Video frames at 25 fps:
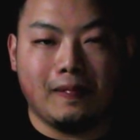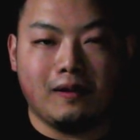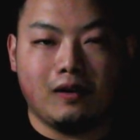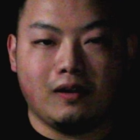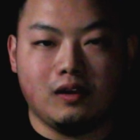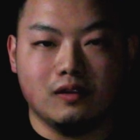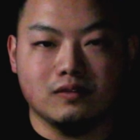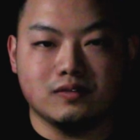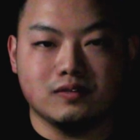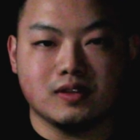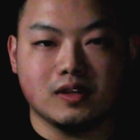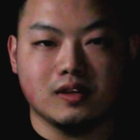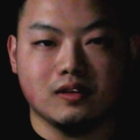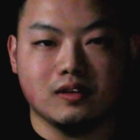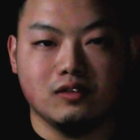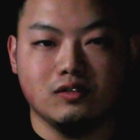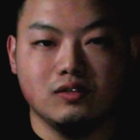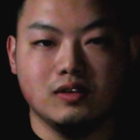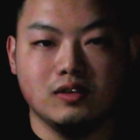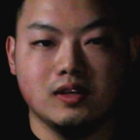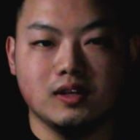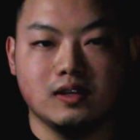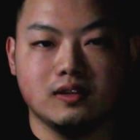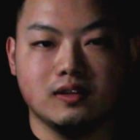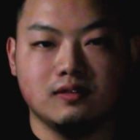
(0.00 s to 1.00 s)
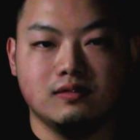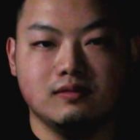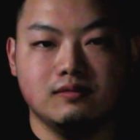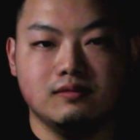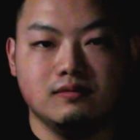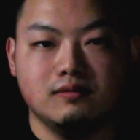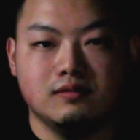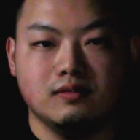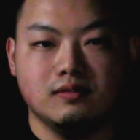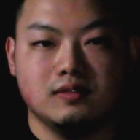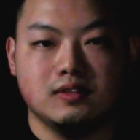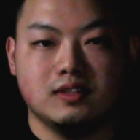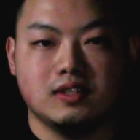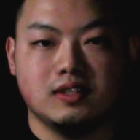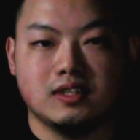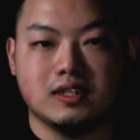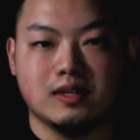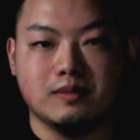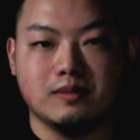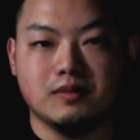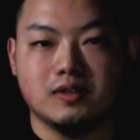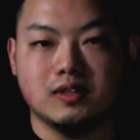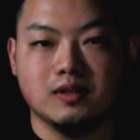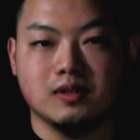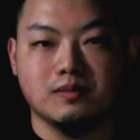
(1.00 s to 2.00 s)
all of a sudden you get
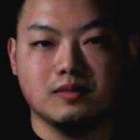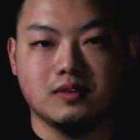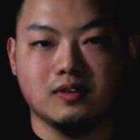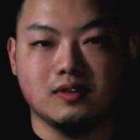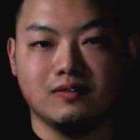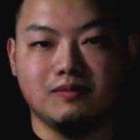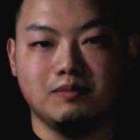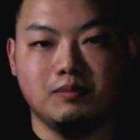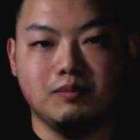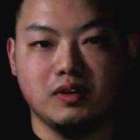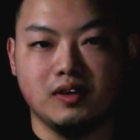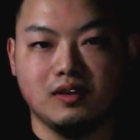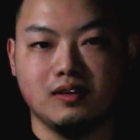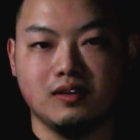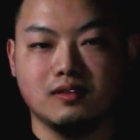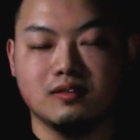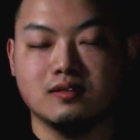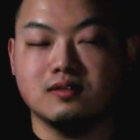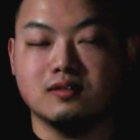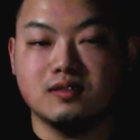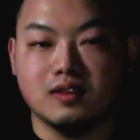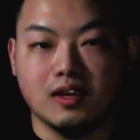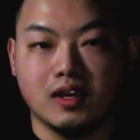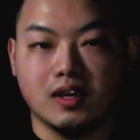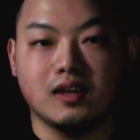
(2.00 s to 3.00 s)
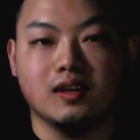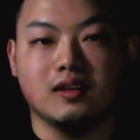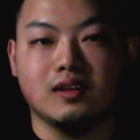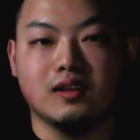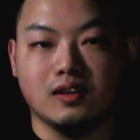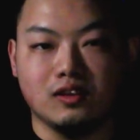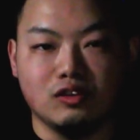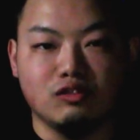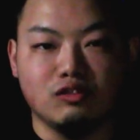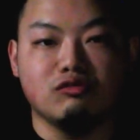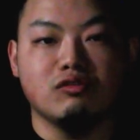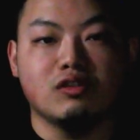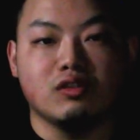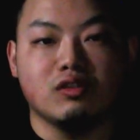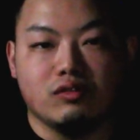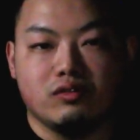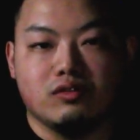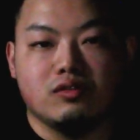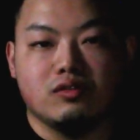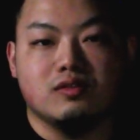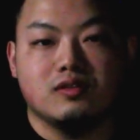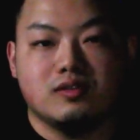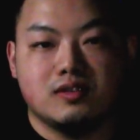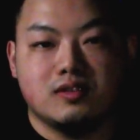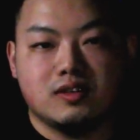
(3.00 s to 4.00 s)
symptoms of being sick and then you know
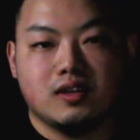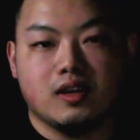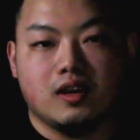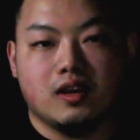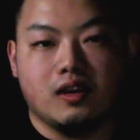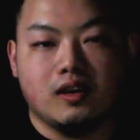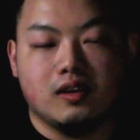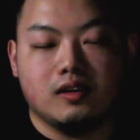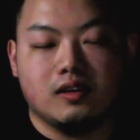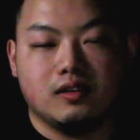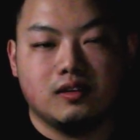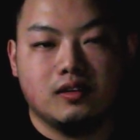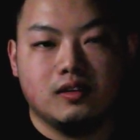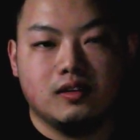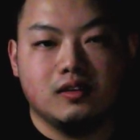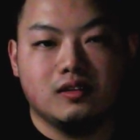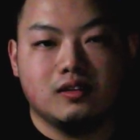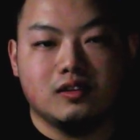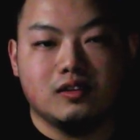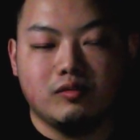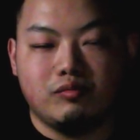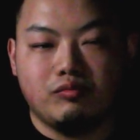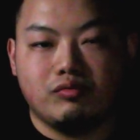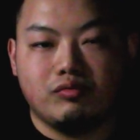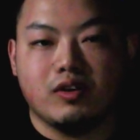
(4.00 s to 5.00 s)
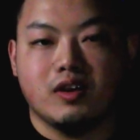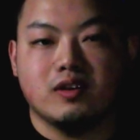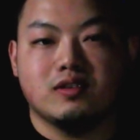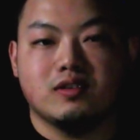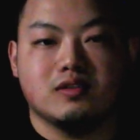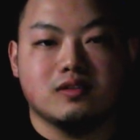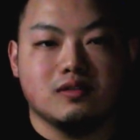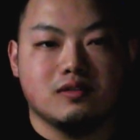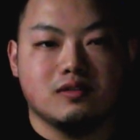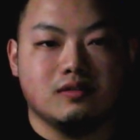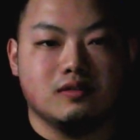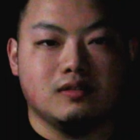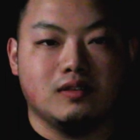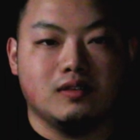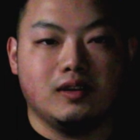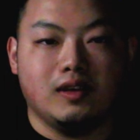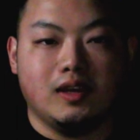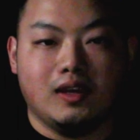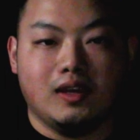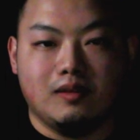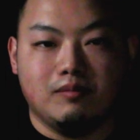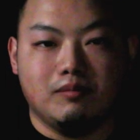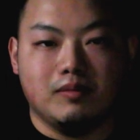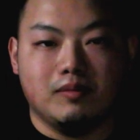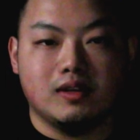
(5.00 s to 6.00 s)
you're sick. Depression
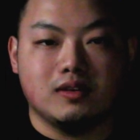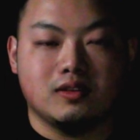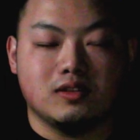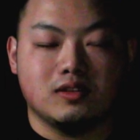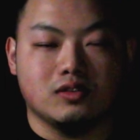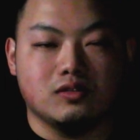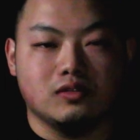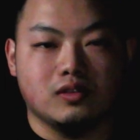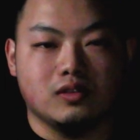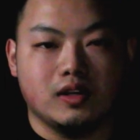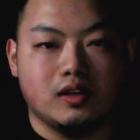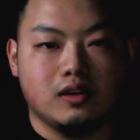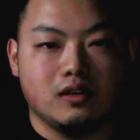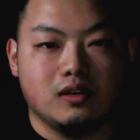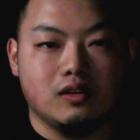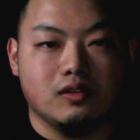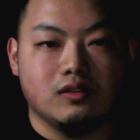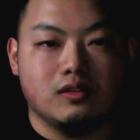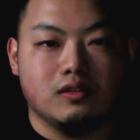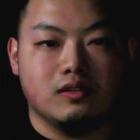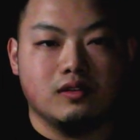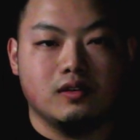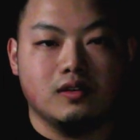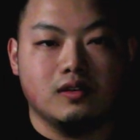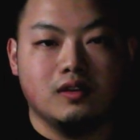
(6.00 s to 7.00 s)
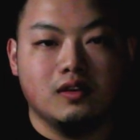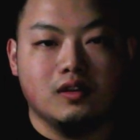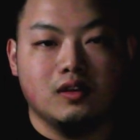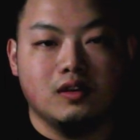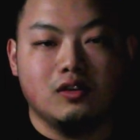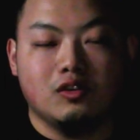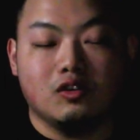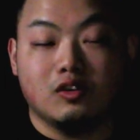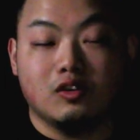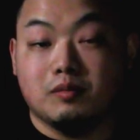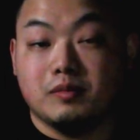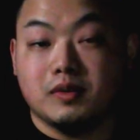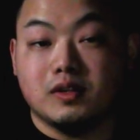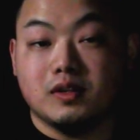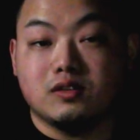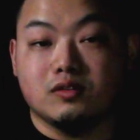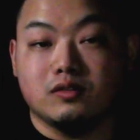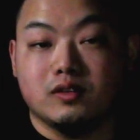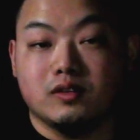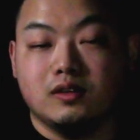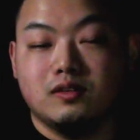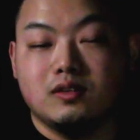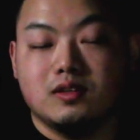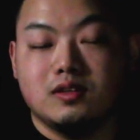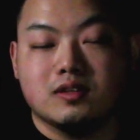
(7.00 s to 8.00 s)
and mental health or mental
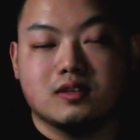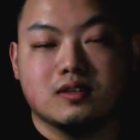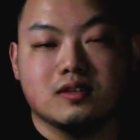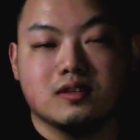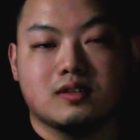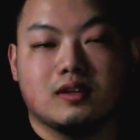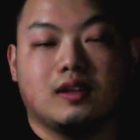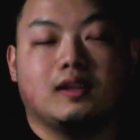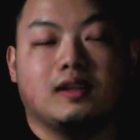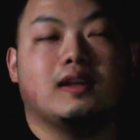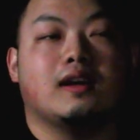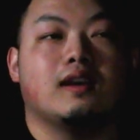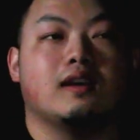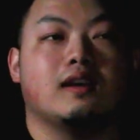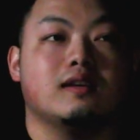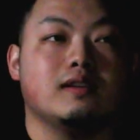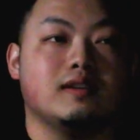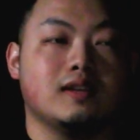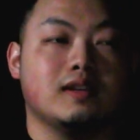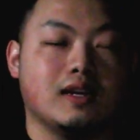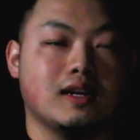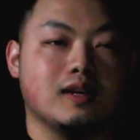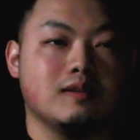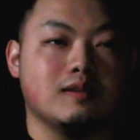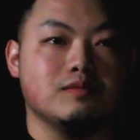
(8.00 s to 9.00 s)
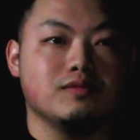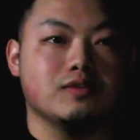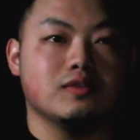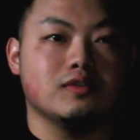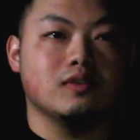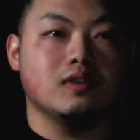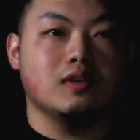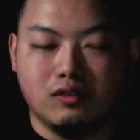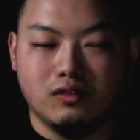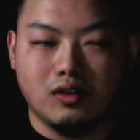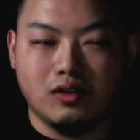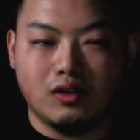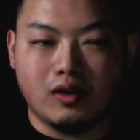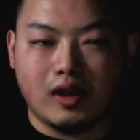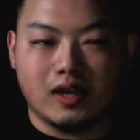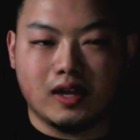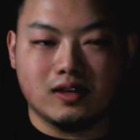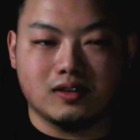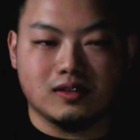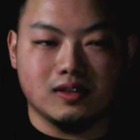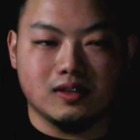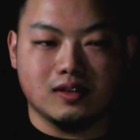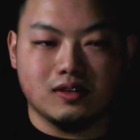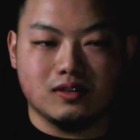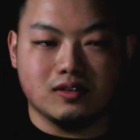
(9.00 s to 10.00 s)
illnesses, a lot of times you don't
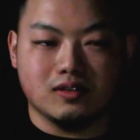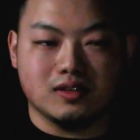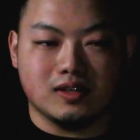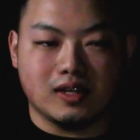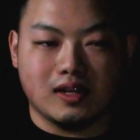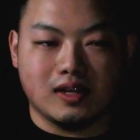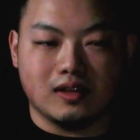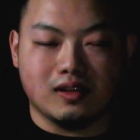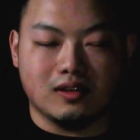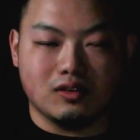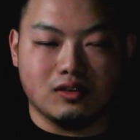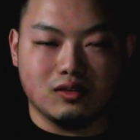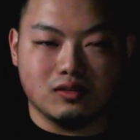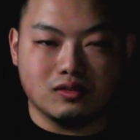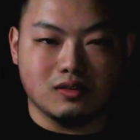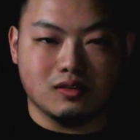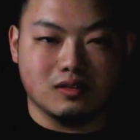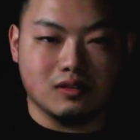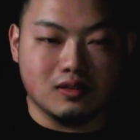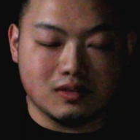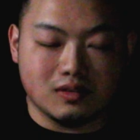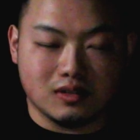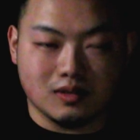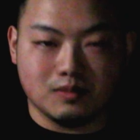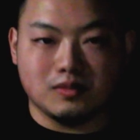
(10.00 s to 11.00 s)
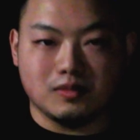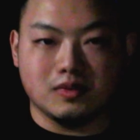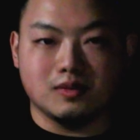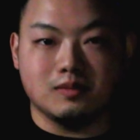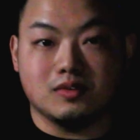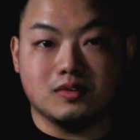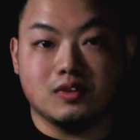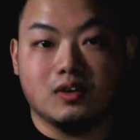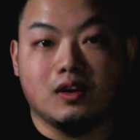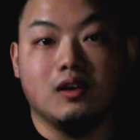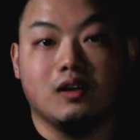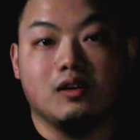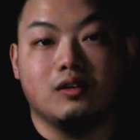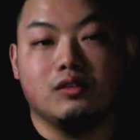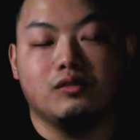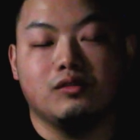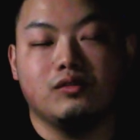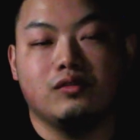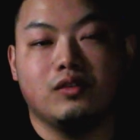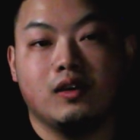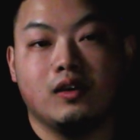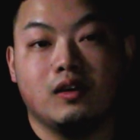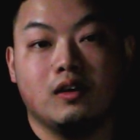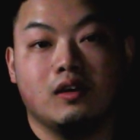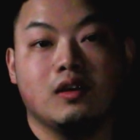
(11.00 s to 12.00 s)
actually understand that those are the symptoms
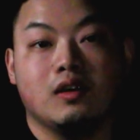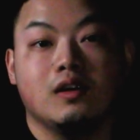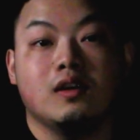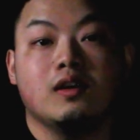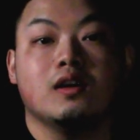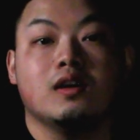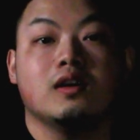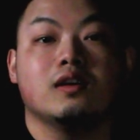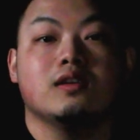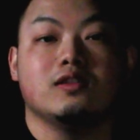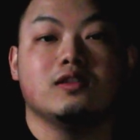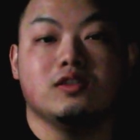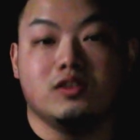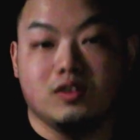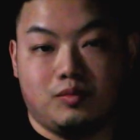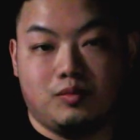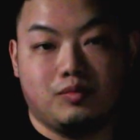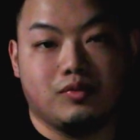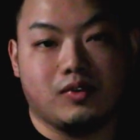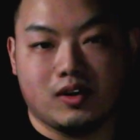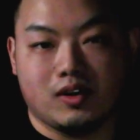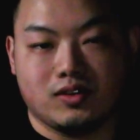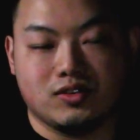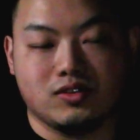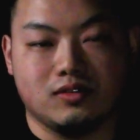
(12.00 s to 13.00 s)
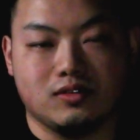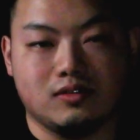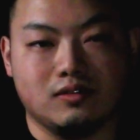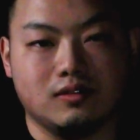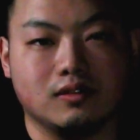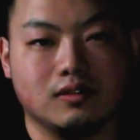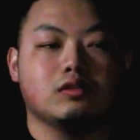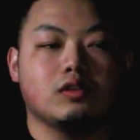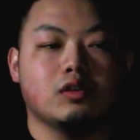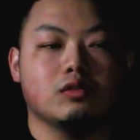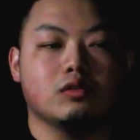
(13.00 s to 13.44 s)
of depression.